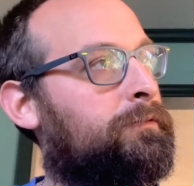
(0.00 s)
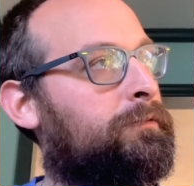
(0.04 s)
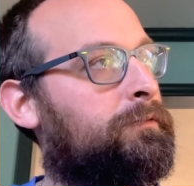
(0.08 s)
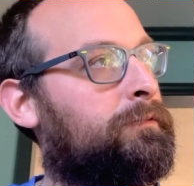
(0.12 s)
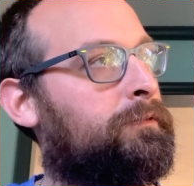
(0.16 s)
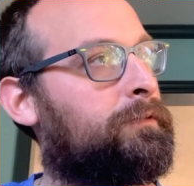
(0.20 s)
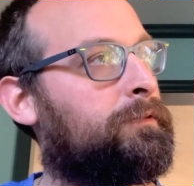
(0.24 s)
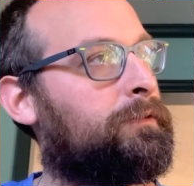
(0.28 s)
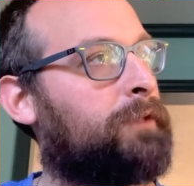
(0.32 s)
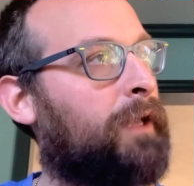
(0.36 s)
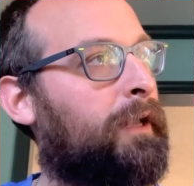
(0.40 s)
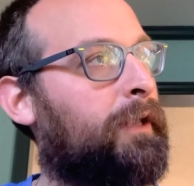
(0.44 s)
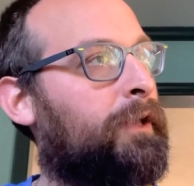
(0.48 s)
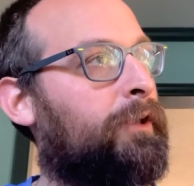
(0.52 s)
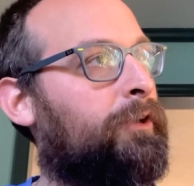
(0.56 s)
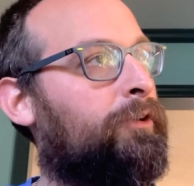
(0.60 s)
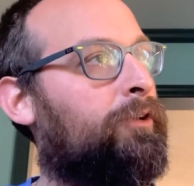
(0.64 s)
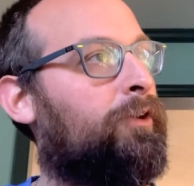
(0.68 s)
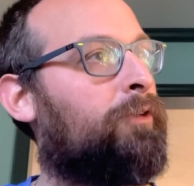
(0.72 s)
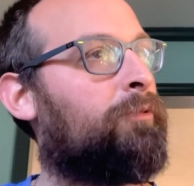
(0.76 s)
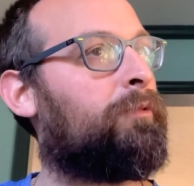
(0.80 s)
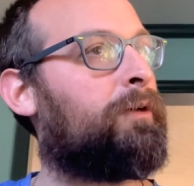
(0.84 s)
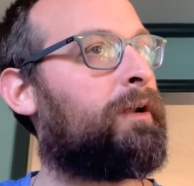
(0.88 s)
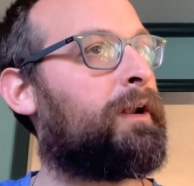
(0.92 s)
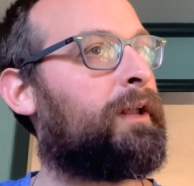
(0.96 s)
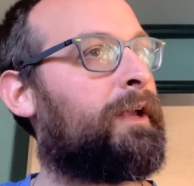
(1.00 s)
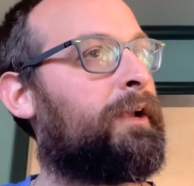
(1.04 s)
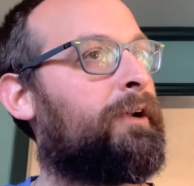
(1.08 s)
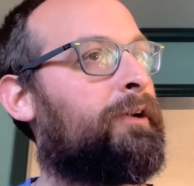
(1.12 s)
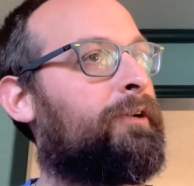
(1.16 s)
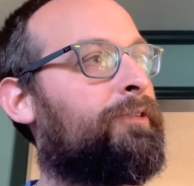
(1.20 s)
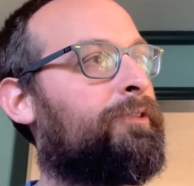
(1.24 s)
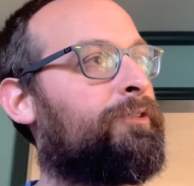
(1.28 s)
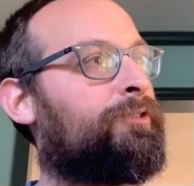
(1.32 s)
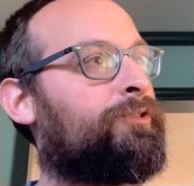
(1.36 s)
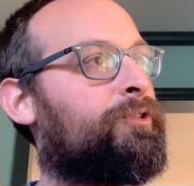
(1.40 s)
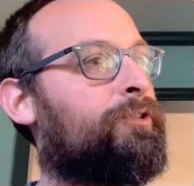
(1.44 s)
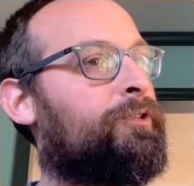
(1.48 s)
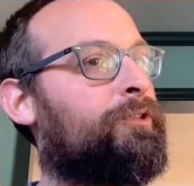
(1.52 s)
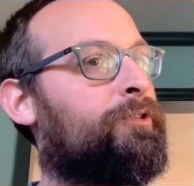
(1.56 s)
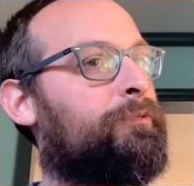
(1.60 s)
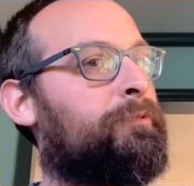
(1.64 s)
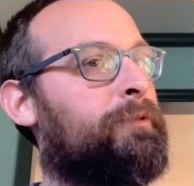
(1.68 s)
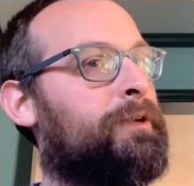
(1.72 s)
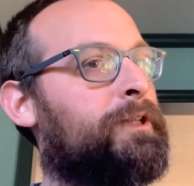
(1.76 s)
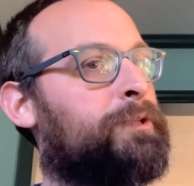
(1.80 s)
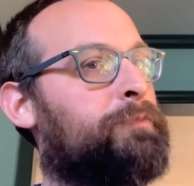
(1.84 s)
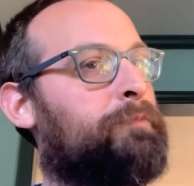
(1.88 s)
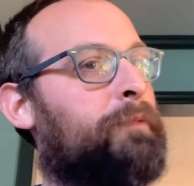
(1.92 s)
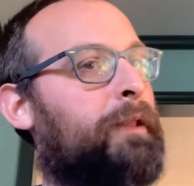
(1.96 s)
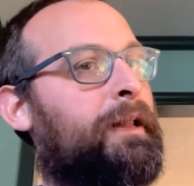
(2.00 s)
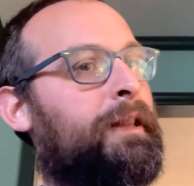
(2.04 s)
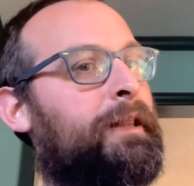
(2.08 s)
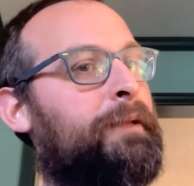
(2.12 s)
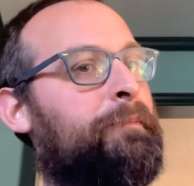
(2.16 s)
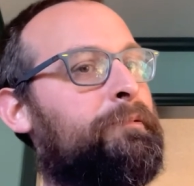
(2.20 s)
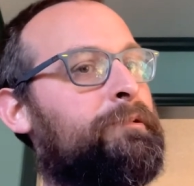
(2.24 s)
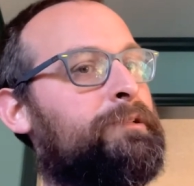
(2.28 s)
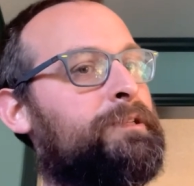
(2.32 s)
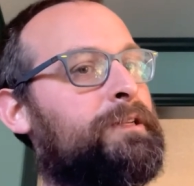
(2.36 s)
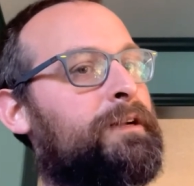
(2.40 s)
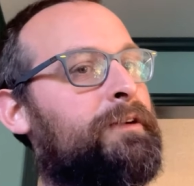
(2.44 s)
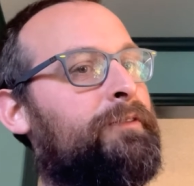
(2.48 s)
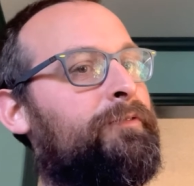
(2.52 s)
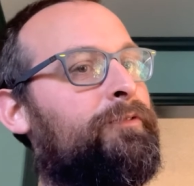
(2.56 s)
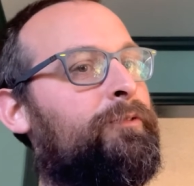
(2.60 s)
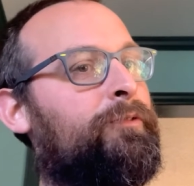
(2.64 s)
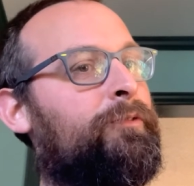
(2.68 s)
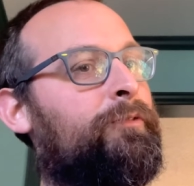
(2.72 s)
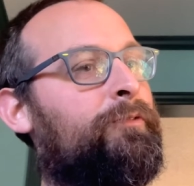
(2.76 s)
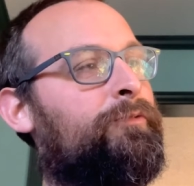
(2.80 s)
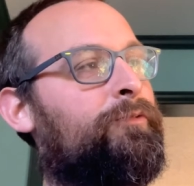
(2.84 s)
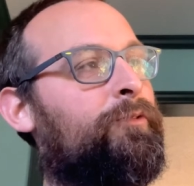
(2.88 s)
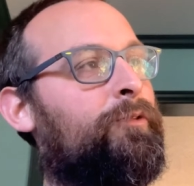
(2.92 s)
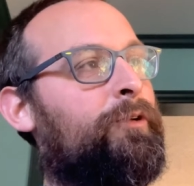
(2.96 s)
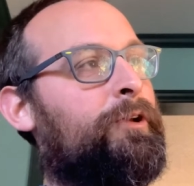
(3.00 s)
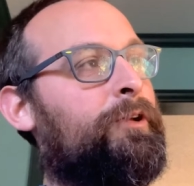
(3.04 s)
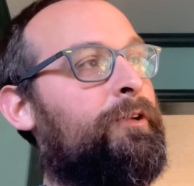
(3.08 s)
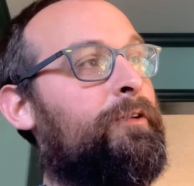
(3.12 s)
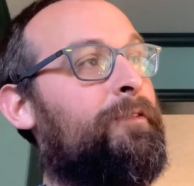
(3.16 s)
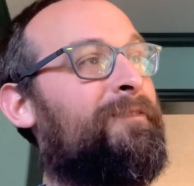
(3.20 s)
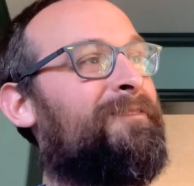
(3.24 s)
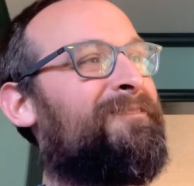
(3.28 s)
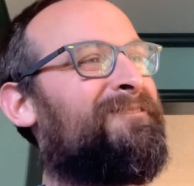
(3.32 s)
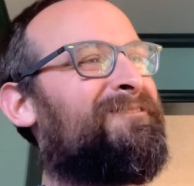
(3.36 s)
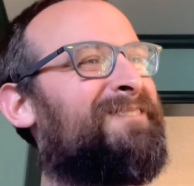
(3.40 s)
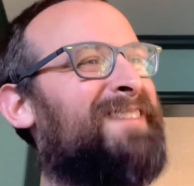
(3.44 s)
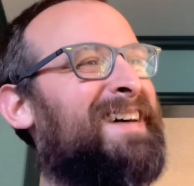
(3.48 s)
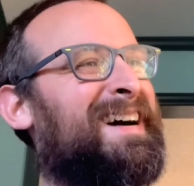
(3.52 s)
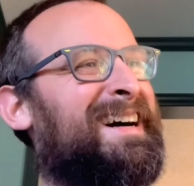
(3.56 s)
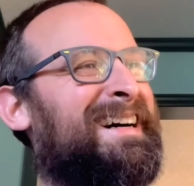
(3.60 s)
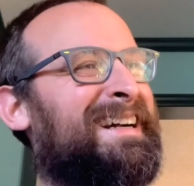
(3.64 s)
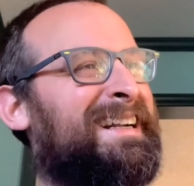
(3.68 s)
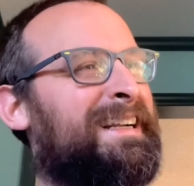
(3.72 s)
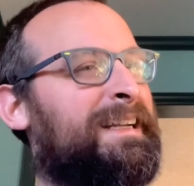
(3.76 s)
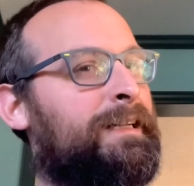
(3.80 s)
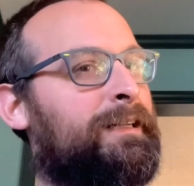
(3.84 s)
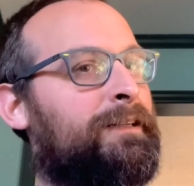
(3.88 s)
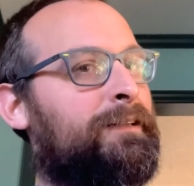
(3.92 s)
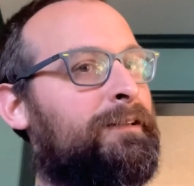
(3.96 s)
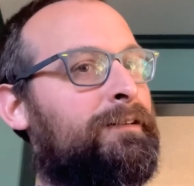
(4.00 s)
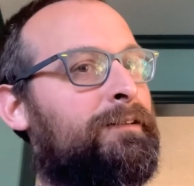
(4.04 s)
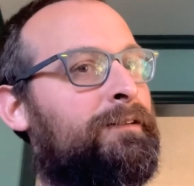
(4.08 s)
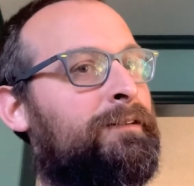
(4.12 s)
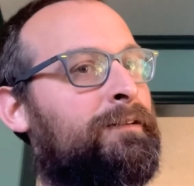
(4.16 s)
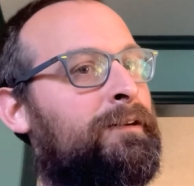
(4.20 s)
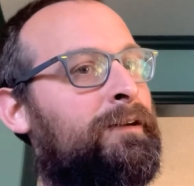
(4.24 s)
It's like, you don't want to hear the truth when it's plainly presented for you? Fine.